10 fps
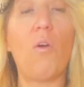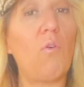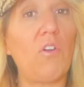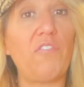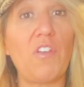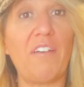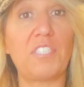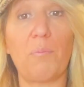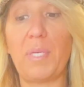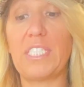Or if you have
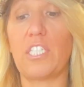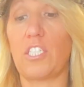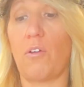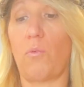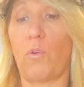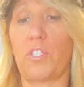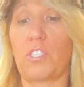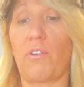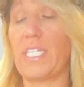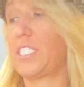some pizza dough, it works great